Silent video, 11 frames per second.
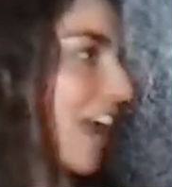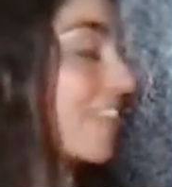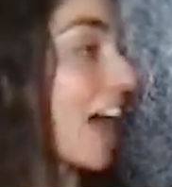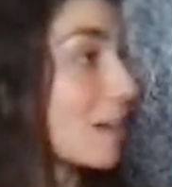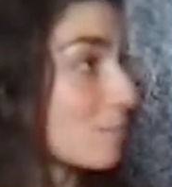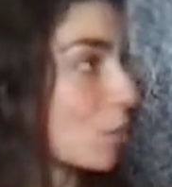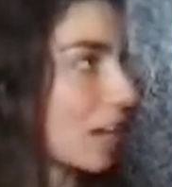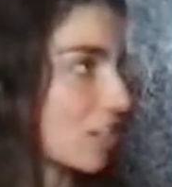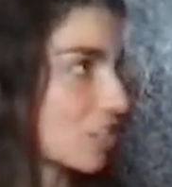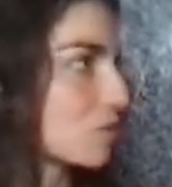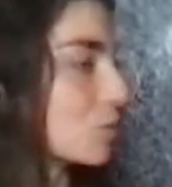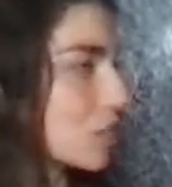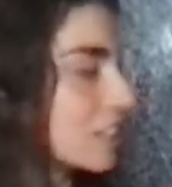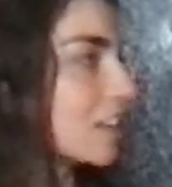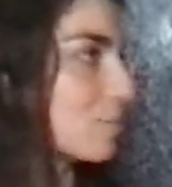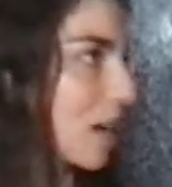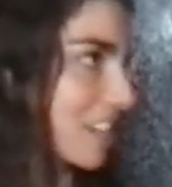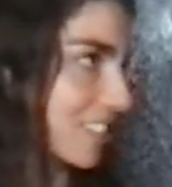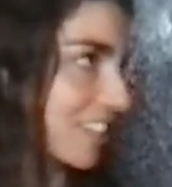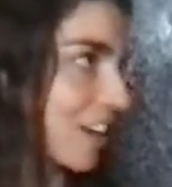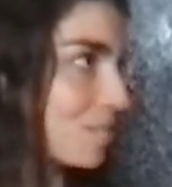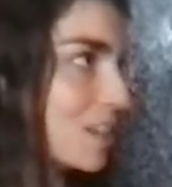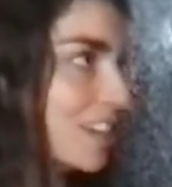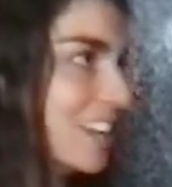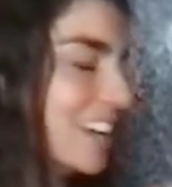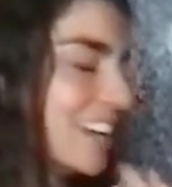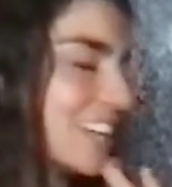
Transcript: and that moment actually really impacted them. Yeah.